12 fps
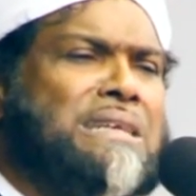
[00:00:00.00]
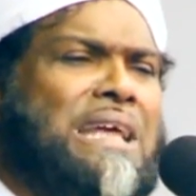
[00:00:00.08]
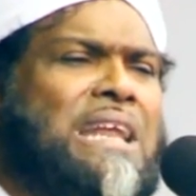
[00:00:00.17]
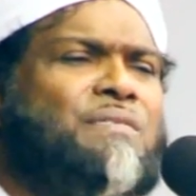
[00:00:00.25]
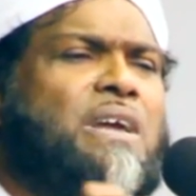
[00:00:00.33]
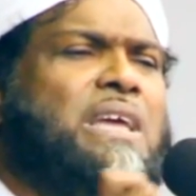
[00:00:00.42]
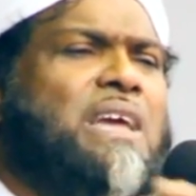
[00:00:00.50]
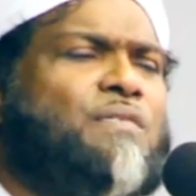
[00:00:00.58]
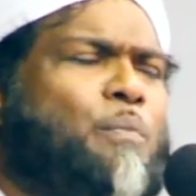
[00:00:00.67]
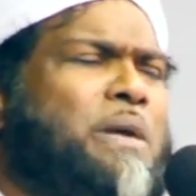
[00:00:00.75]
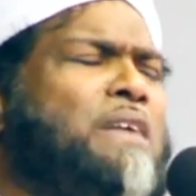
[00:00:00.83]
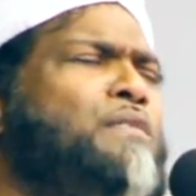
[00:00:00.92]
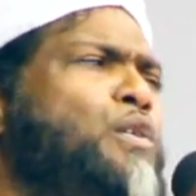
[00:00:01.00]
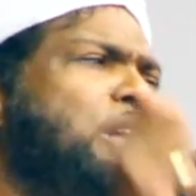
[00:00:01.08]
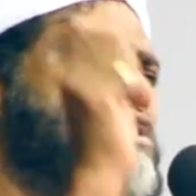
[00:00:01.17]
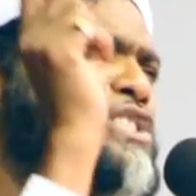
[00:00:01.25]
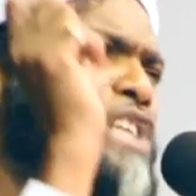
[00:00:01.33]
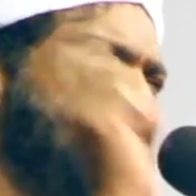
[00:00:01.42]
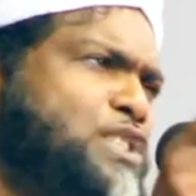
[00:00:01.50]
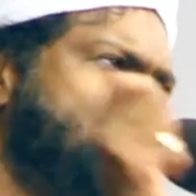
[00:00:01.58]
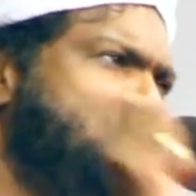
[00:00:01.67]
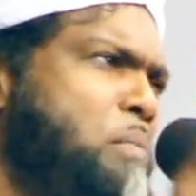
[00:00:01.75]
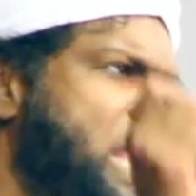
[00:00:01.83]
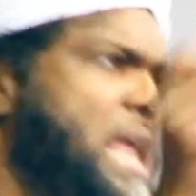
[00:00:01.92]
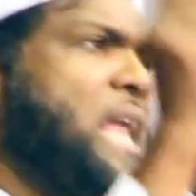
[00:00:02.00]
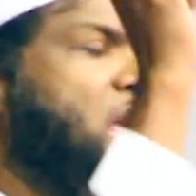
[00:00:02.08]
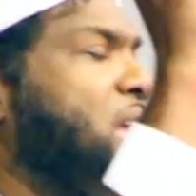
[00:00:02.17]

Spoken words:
I never gave up, even though he chased me.